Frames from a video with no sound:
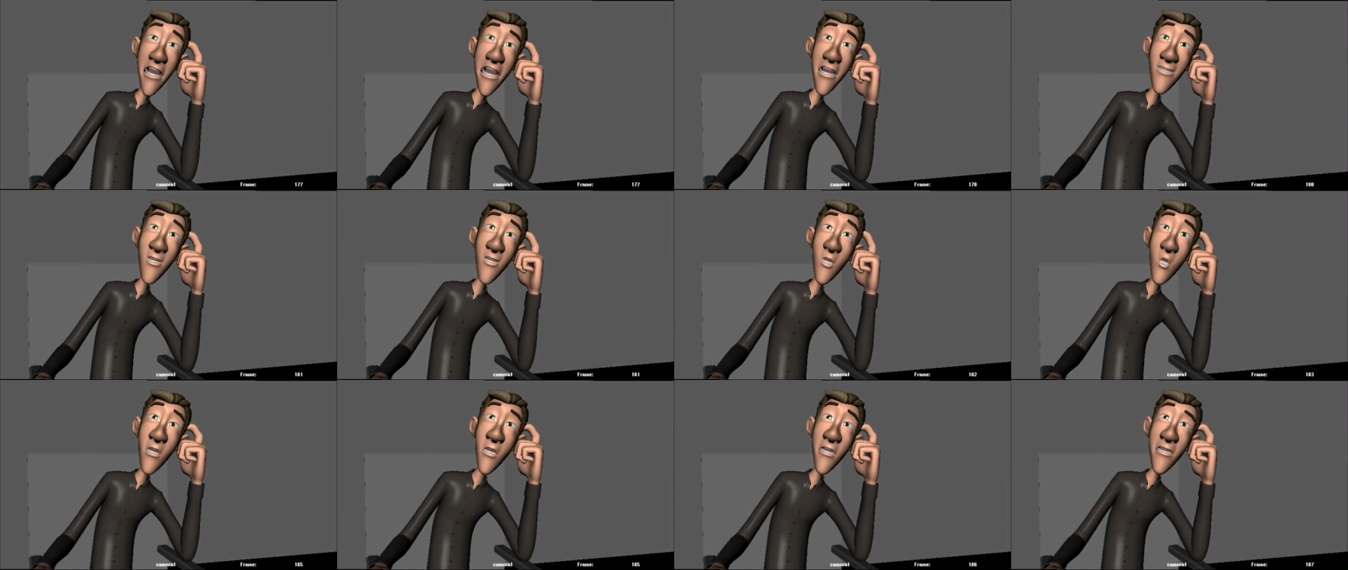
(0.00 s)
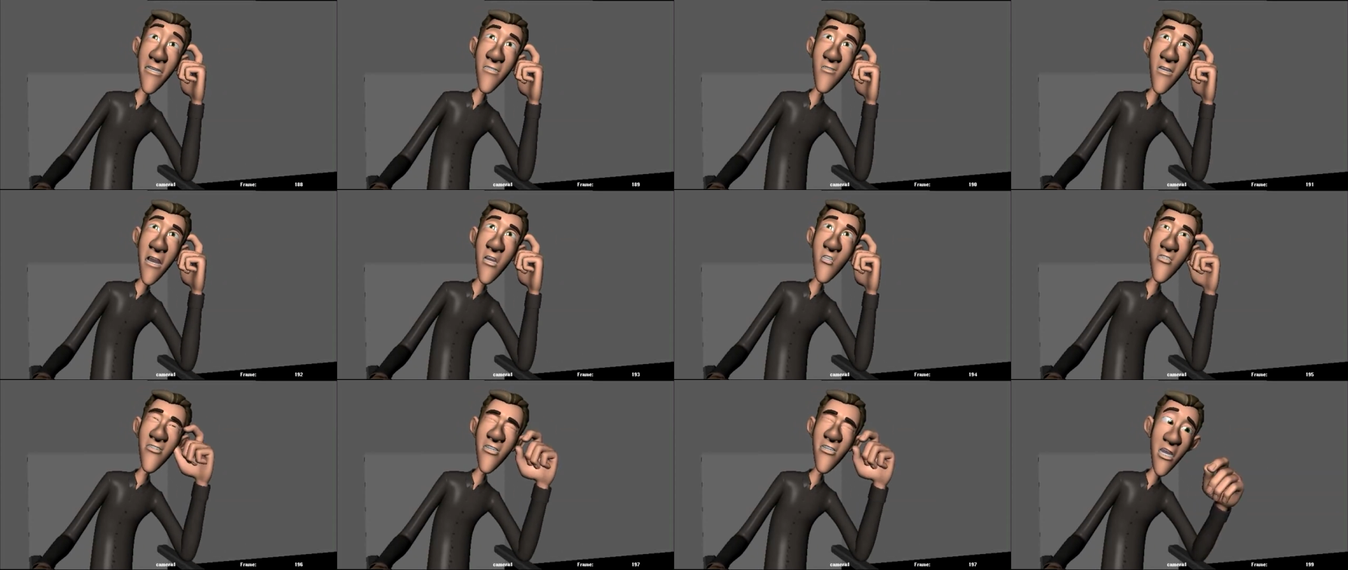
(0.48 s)
You know, I'd
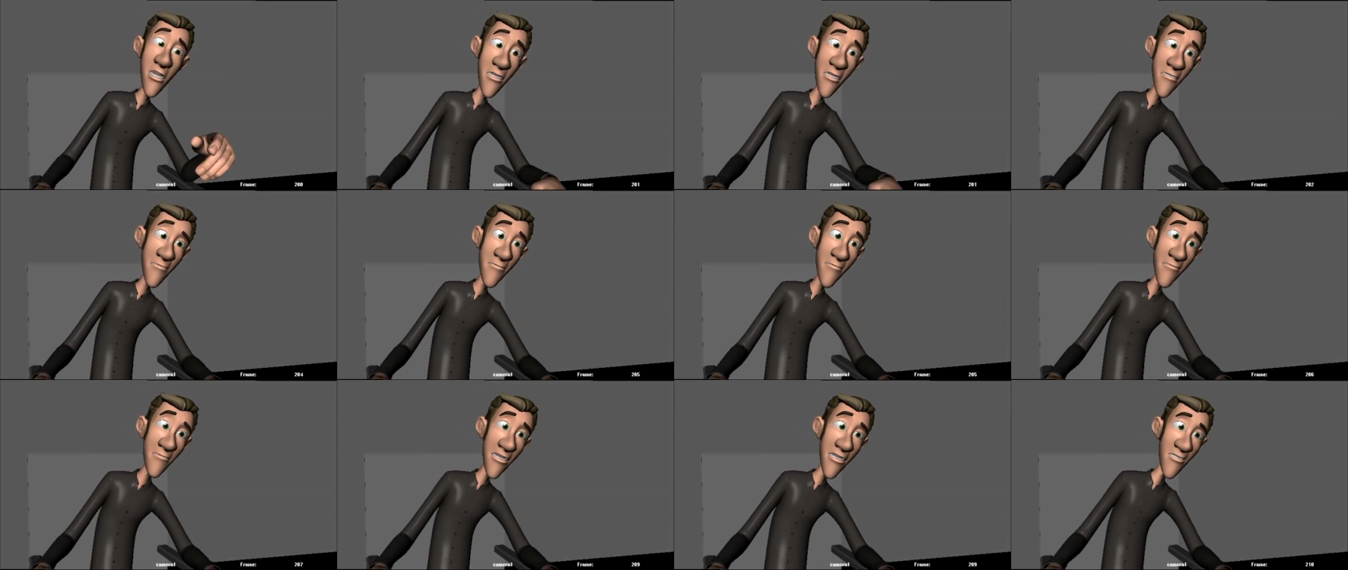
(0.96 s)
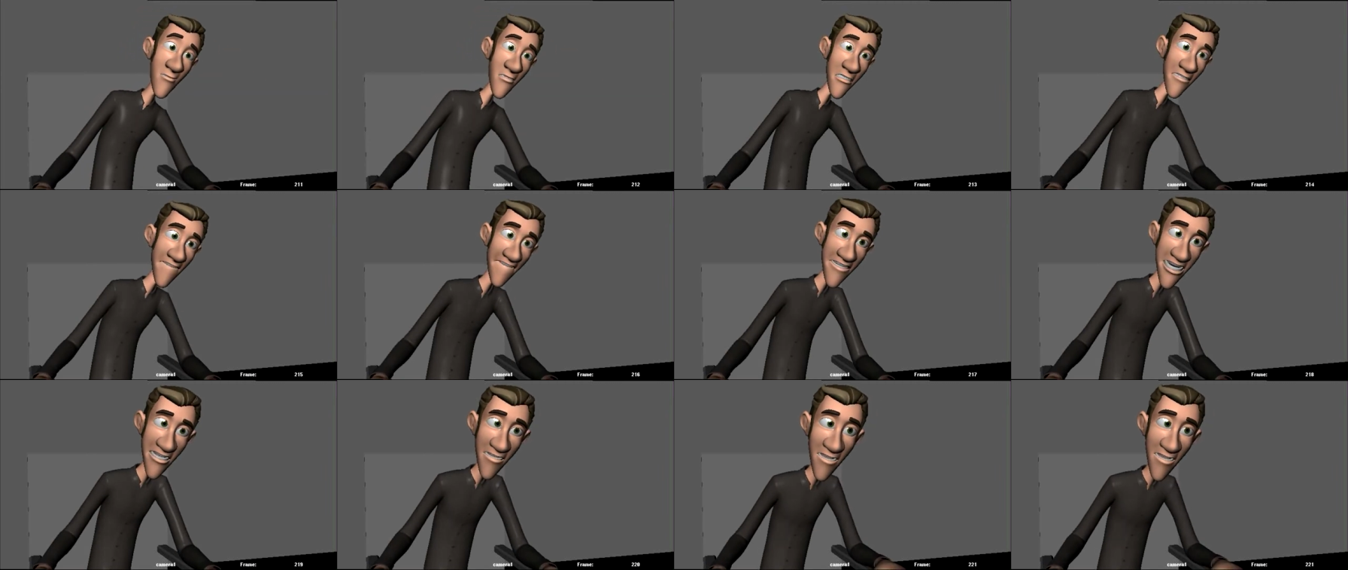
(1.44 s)
rather not. I
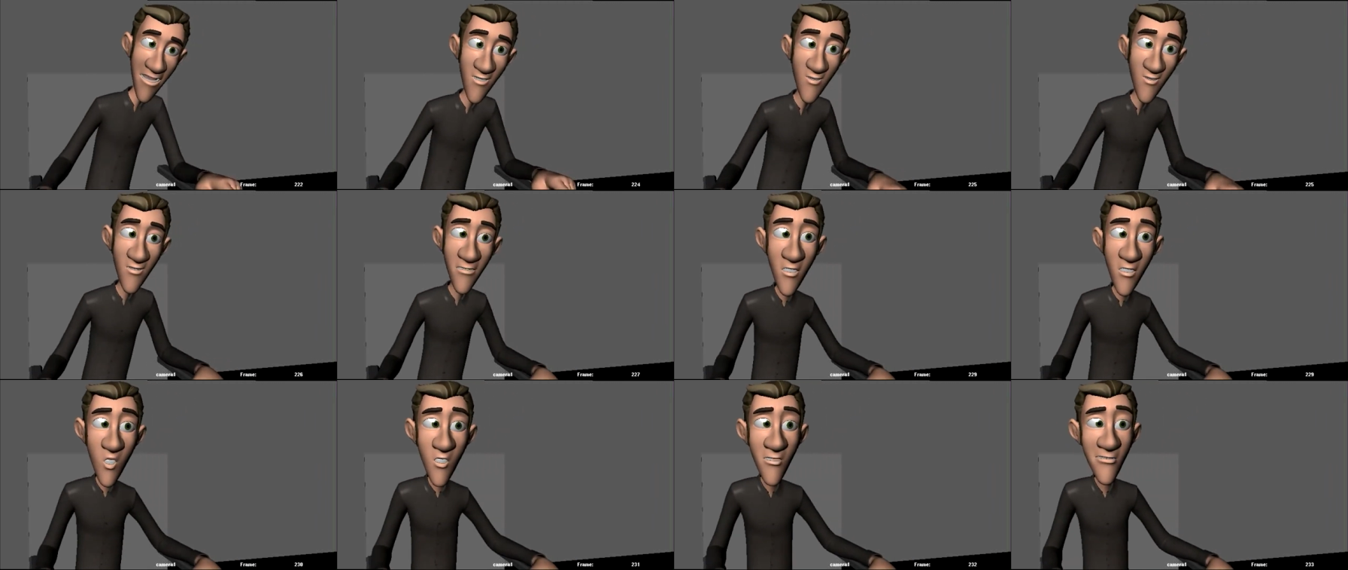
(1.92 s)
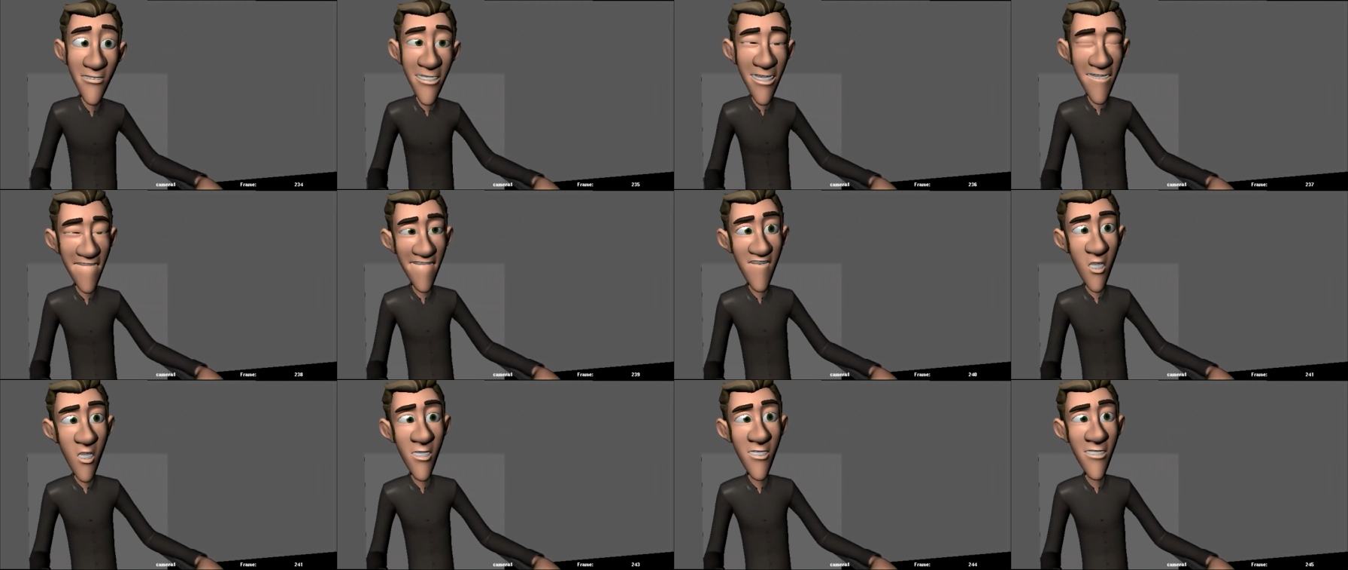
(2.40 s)
just feel kind of weird doing that
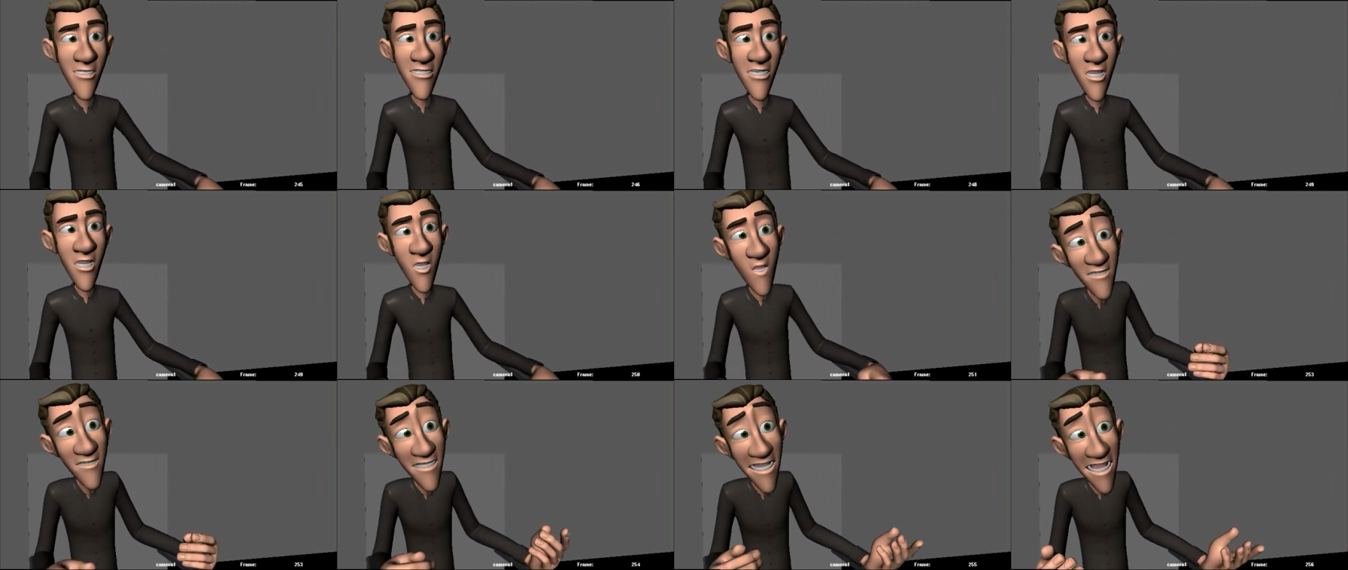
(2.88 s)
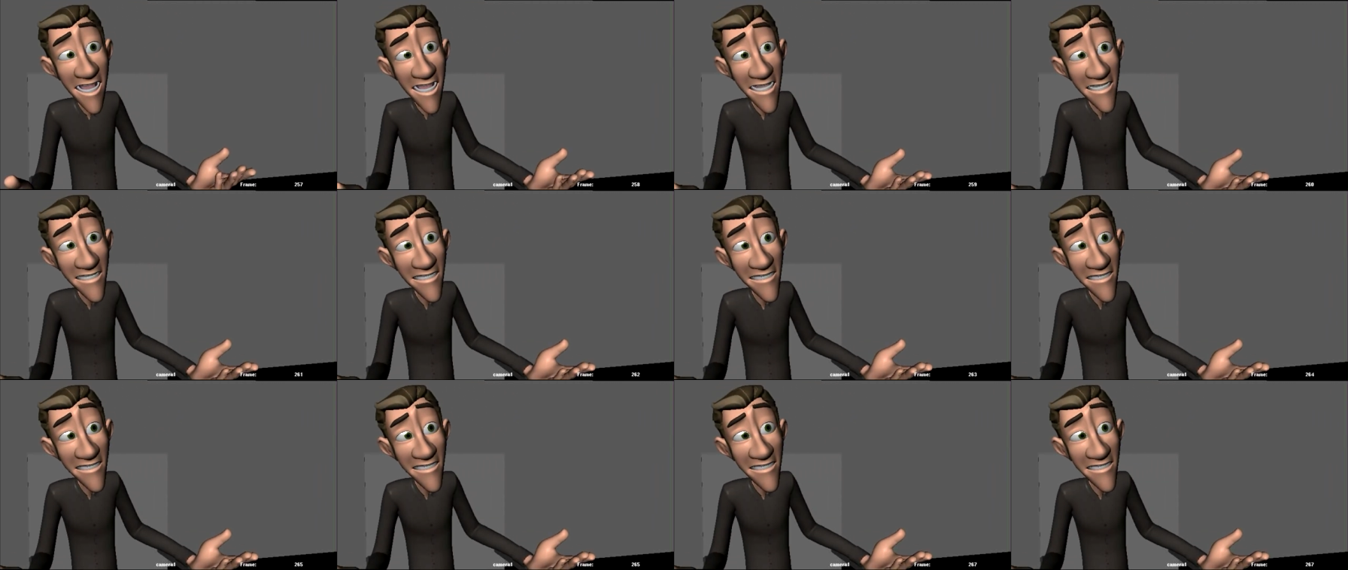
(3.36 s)
voice. Is that okay?